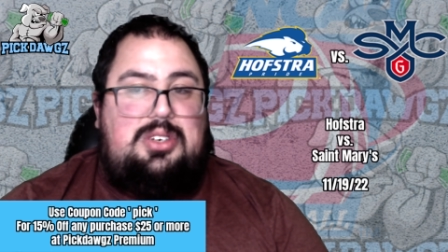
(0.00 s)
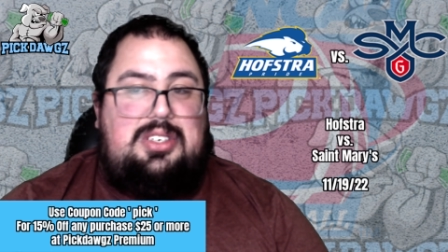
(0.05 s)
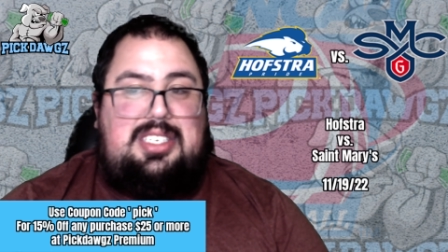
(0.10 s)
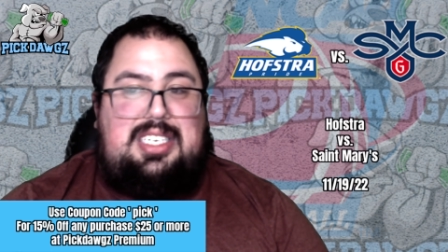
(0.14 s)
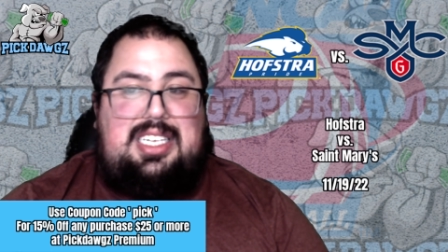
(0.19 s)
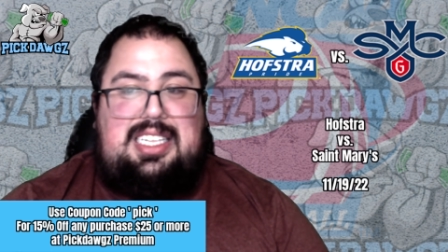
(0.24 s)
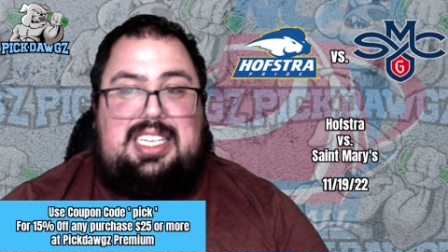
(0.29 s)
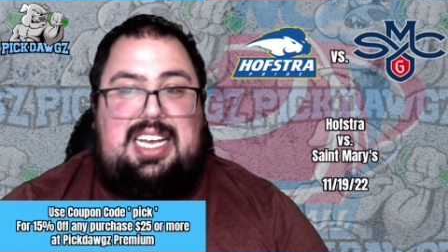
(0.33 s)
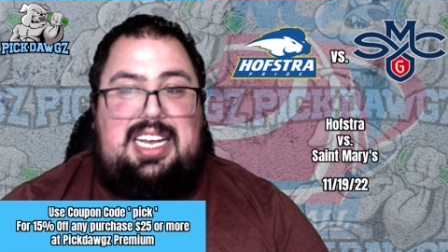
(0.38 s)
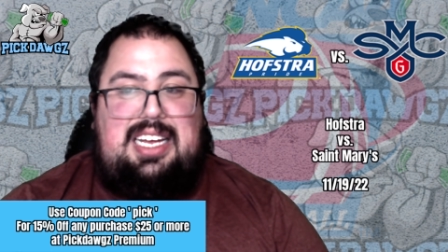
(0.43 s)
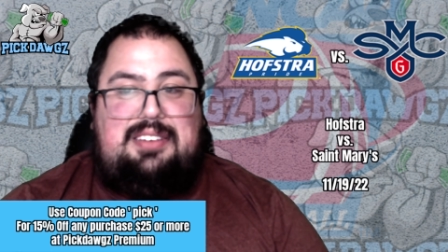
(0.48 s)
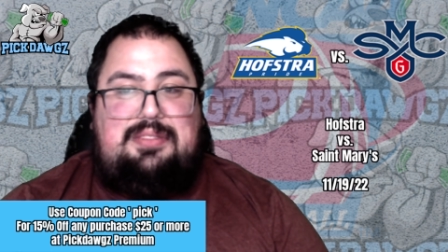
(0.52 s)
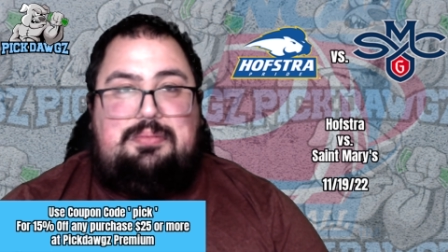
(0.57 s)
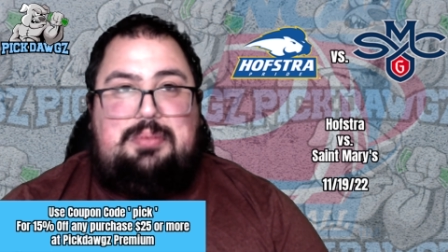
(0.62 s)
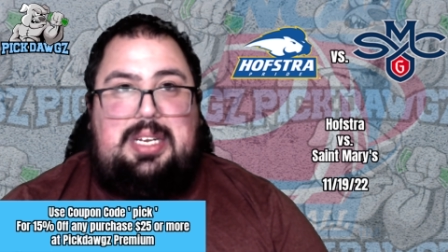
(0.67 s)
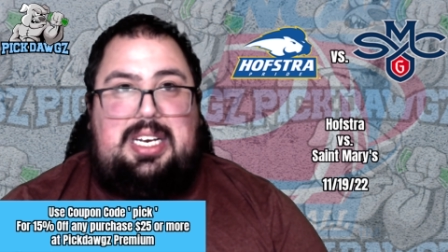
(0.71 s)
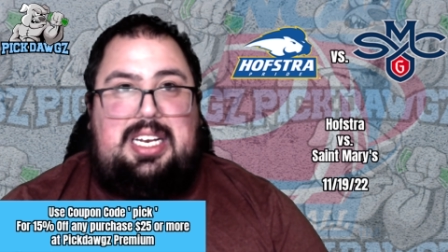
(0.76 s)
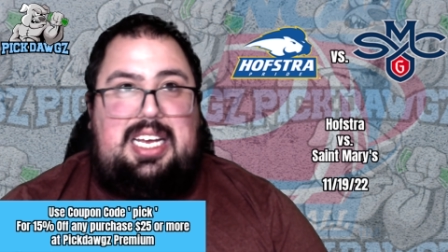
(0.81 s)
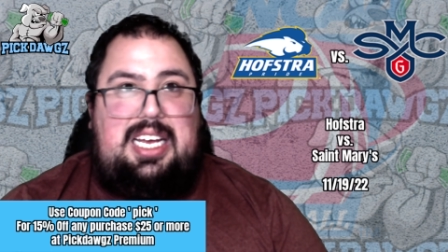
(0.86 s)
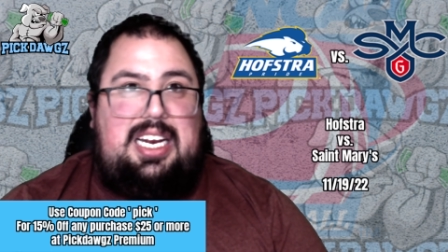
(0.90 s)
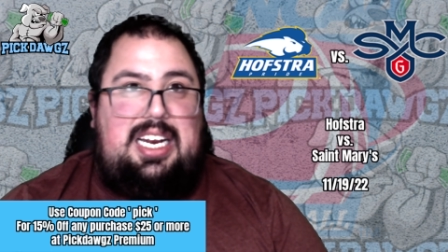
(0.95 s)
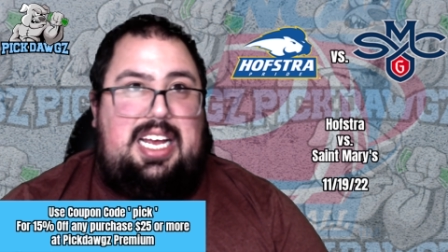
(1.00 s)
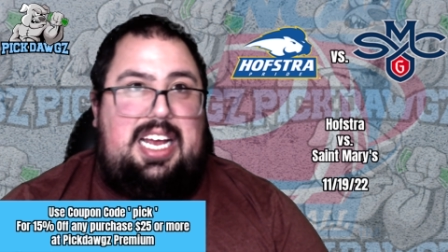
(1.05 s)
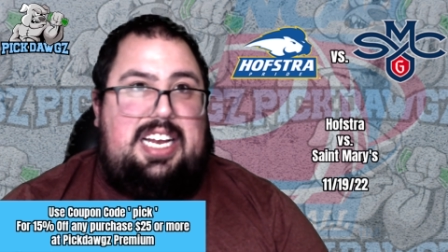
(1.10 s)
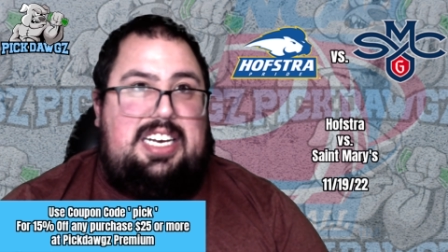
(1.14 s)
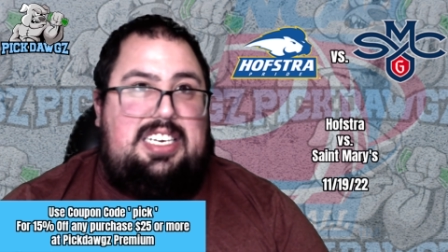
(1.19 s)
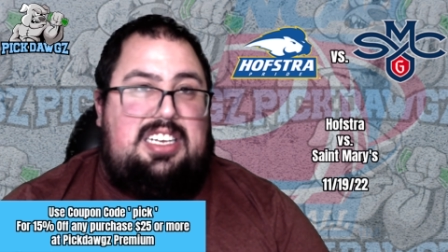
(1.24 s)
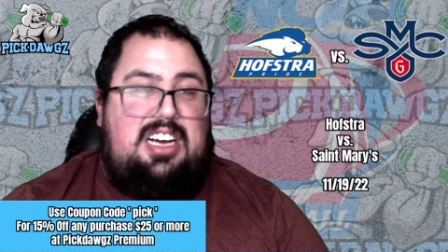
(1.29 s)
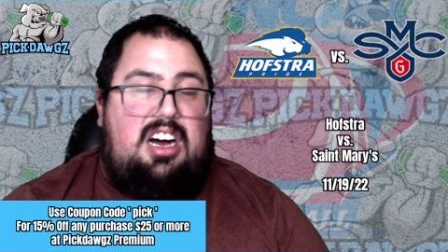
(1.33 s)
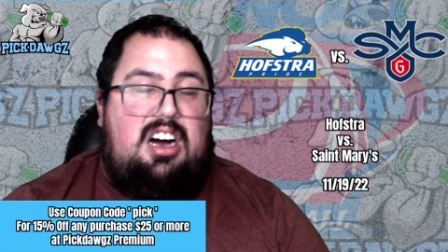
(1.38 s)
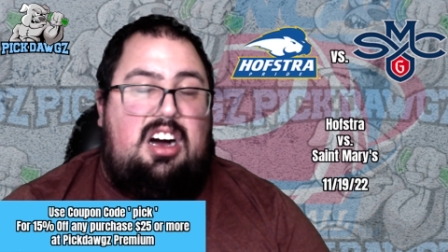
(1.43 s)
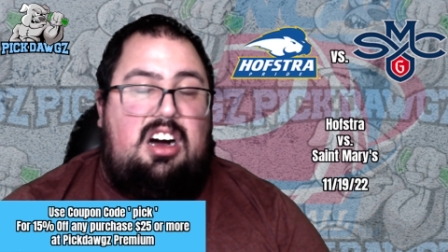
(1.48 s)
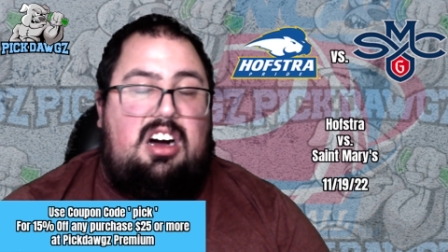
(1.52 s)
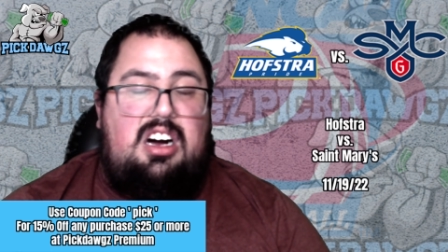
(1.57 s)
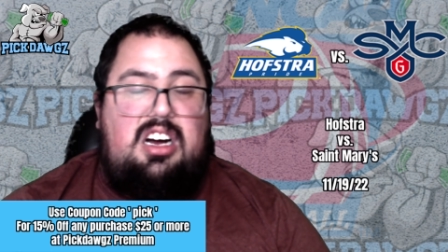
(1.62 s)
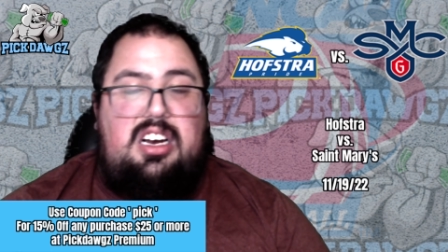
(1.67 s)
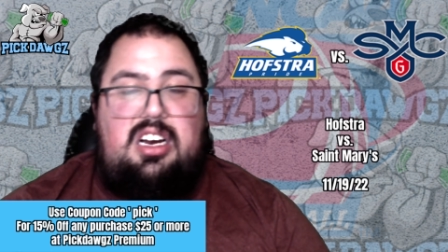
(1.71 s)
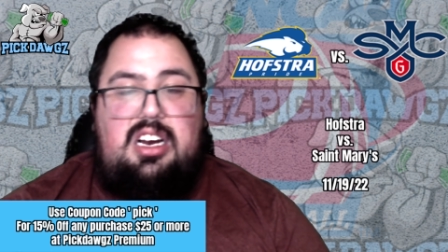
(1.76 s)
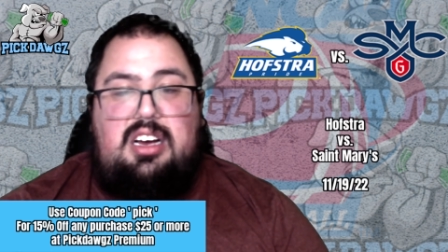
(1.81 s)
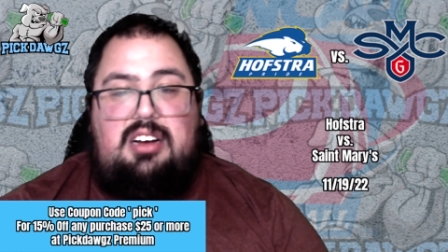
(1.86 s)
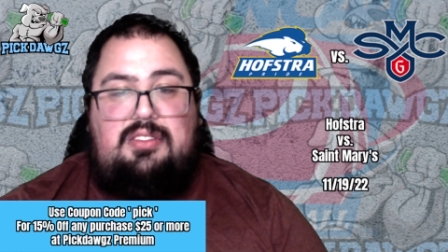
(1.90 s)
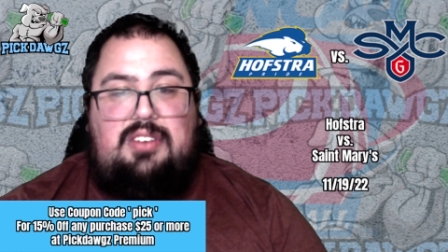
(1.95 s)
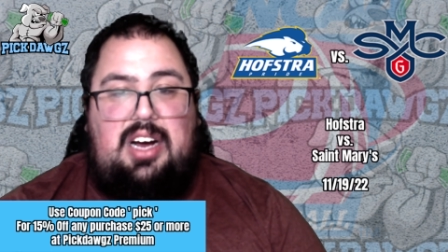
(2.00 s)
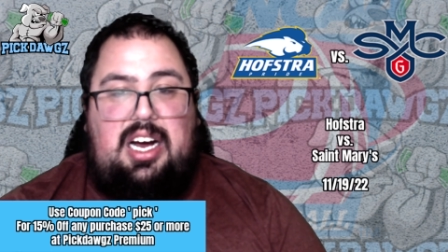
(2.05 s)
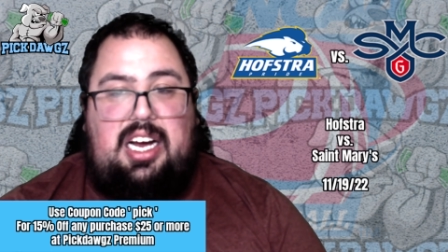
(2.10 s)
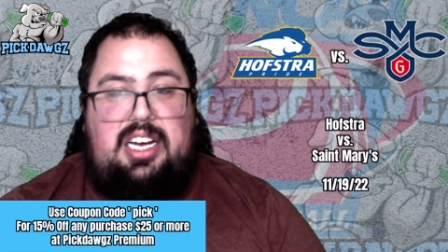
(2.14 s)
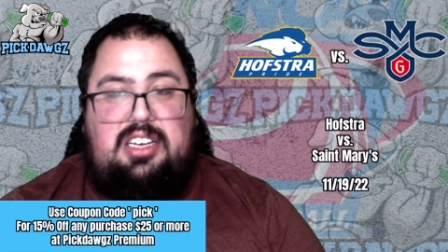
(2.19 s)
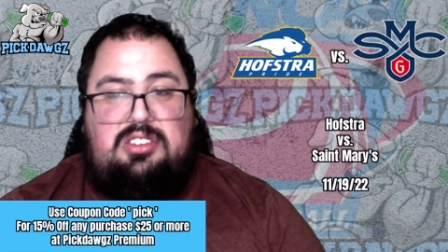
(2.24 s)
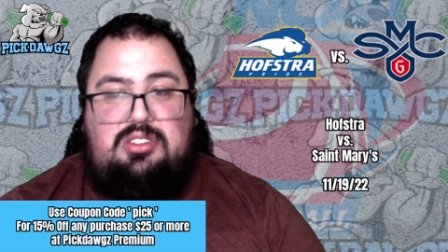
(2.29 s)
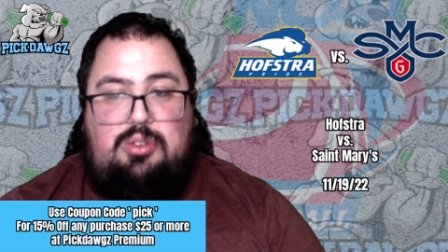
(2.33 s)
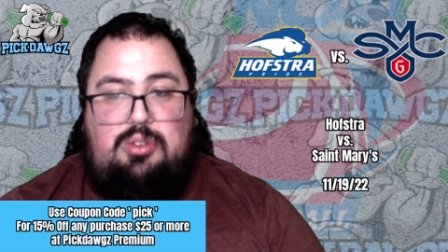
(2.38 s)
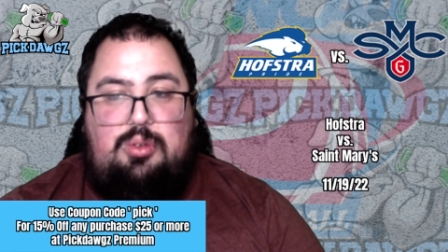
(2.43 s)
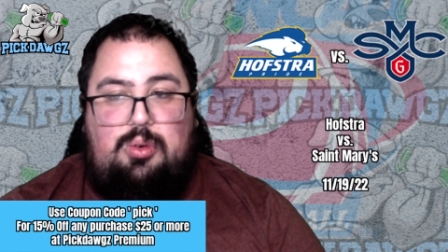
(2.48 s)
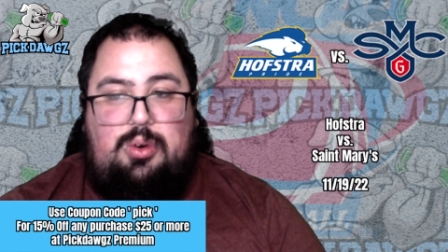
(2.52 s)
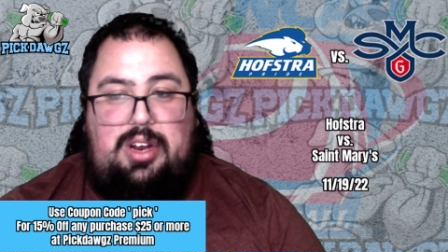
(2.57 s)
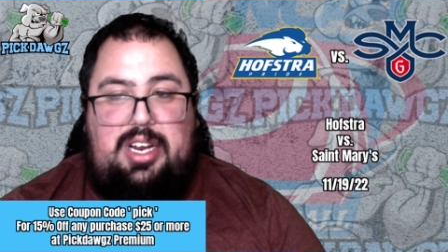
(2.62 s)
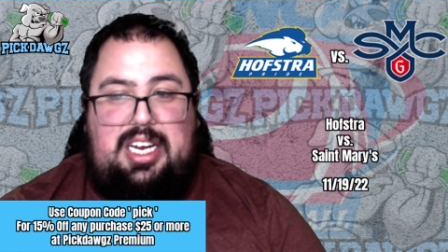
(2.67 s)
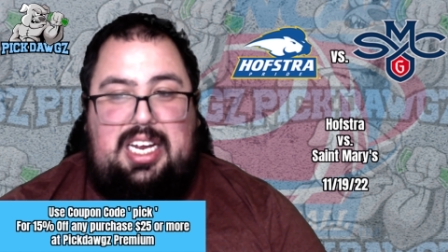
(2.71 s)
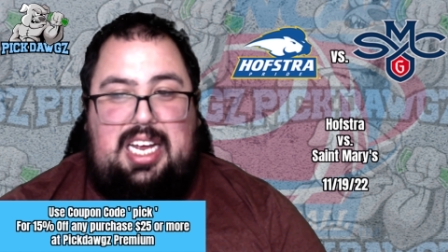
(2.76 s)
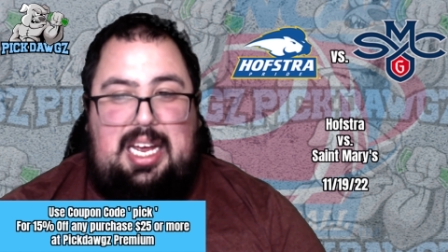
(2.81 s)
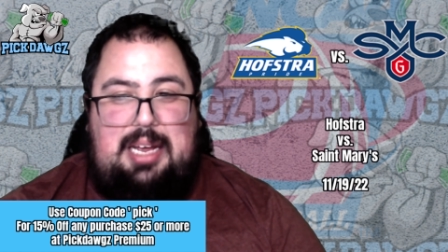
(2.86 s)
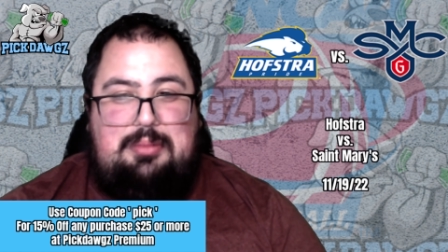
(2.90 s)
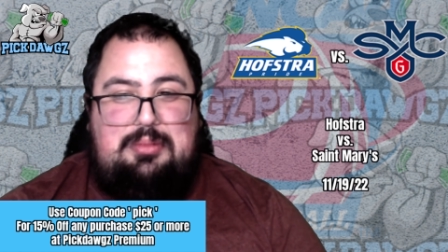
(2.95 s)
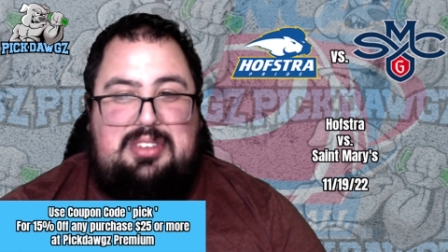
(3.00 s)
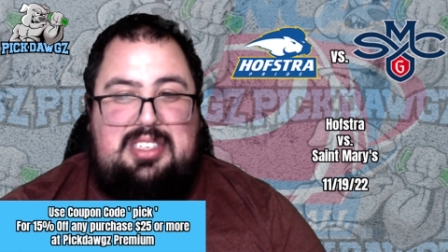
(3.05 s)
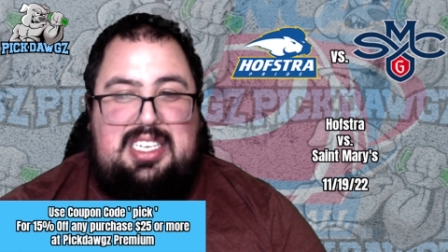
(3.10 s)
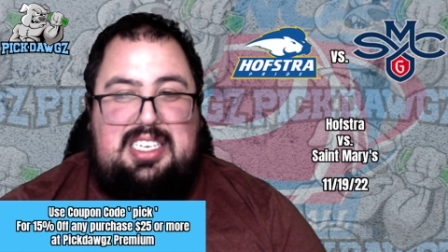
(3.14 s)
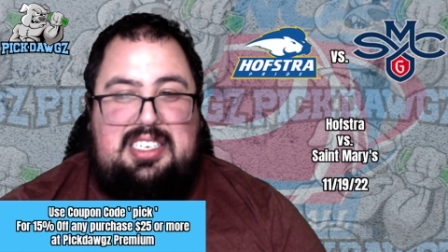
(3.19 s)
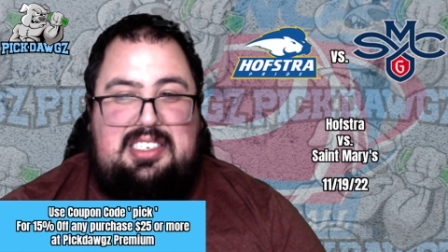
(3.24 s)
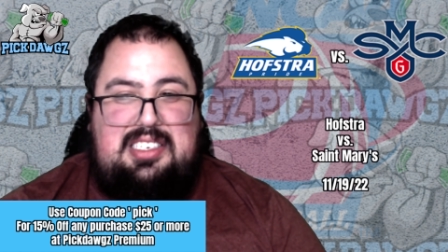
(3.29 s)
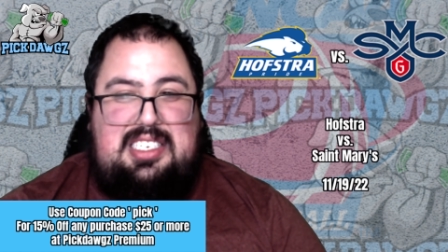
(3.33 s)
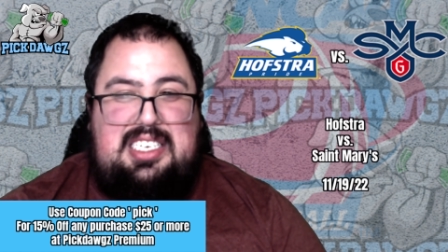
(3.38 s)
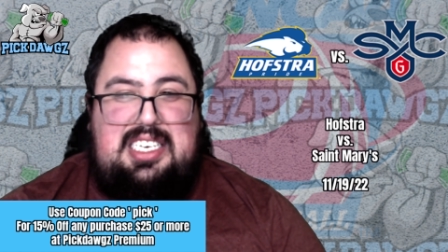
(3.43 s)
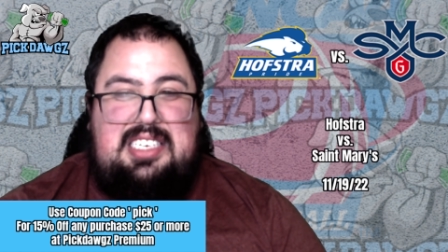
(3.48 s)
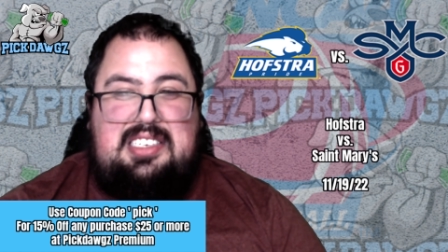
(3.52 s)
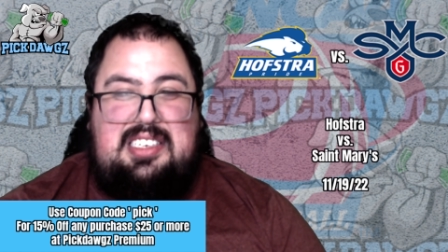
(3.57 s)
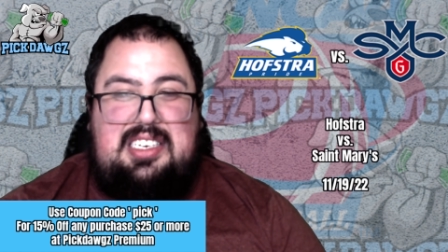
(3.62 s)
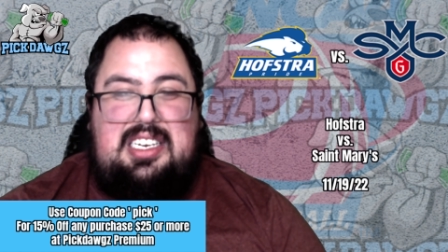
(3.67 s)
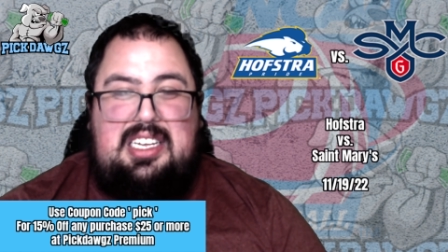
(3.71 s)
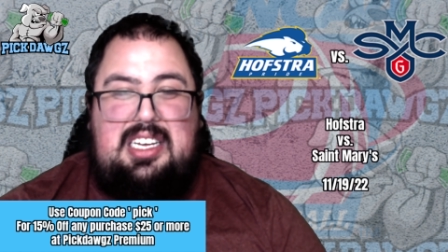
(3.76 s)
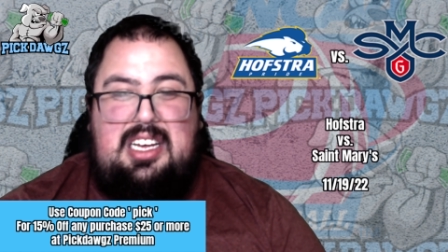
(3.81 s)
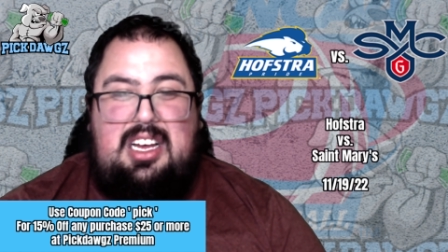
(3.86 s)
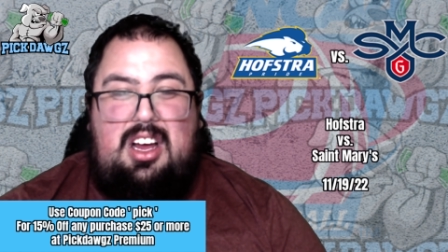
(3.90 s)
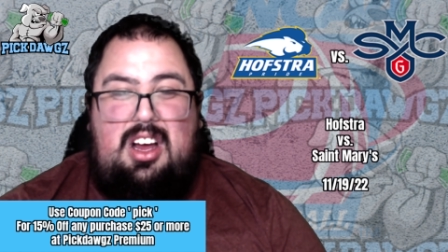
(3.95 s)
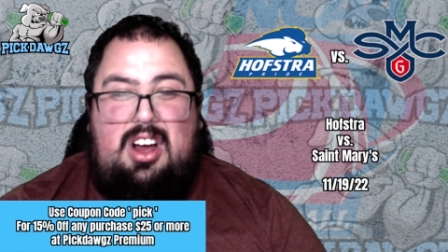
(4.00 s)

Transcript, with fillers: is that they have been in a ton of high scoring games this season